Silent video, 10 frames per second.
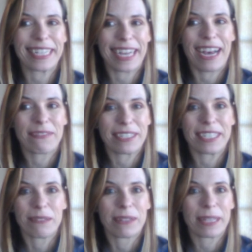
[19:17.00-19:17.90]
have to
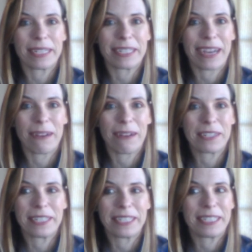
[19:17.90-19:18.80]
deal with it, and
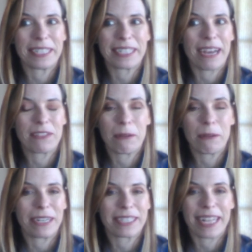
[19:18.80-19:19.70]
you just have to
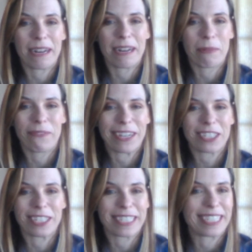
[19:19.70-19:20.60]
embrace that
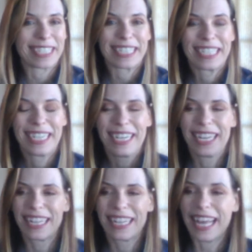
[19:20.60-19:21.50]
imperfection, because
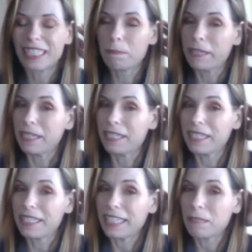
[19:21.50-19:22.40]
that's been
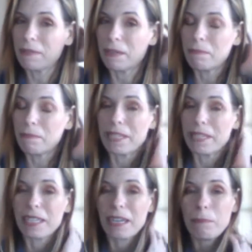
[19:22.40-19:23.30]
a
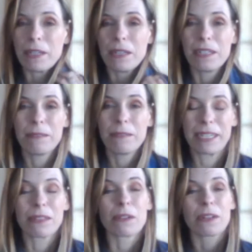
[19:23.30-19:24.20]
big
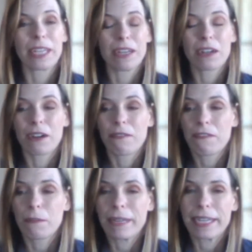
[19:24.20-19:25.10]
learning curve
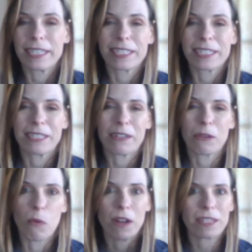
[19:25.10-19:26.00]
for me, because you
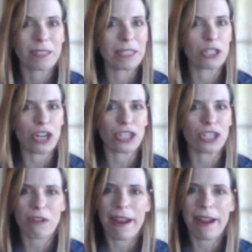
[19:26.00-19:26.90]
want it to be just
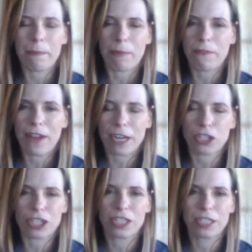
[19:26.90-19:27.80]
right and
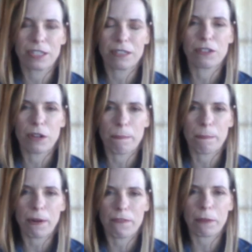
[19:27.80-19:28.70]
perfection and
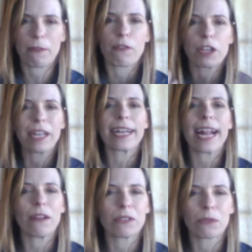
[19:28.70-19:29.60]
perfect before you let it
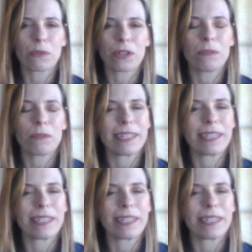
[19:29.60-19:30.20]
out into the world, but